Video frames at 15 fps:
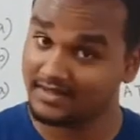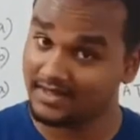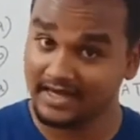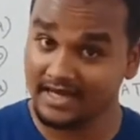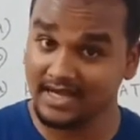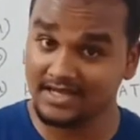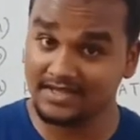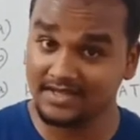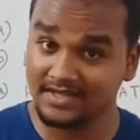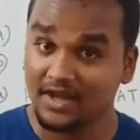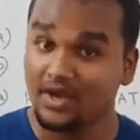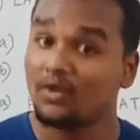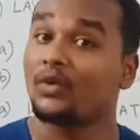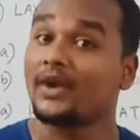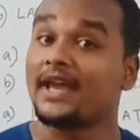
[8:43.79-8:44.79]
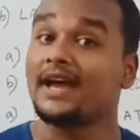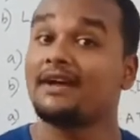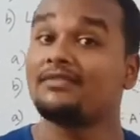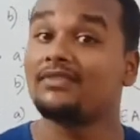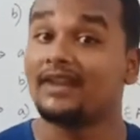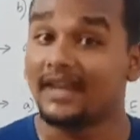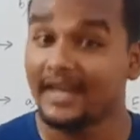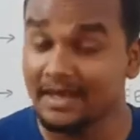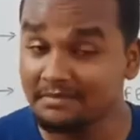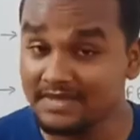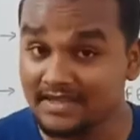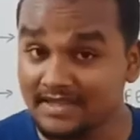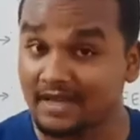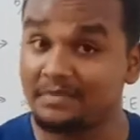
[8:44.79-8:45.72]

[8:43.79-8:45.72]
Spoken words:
Yes, we have limbs.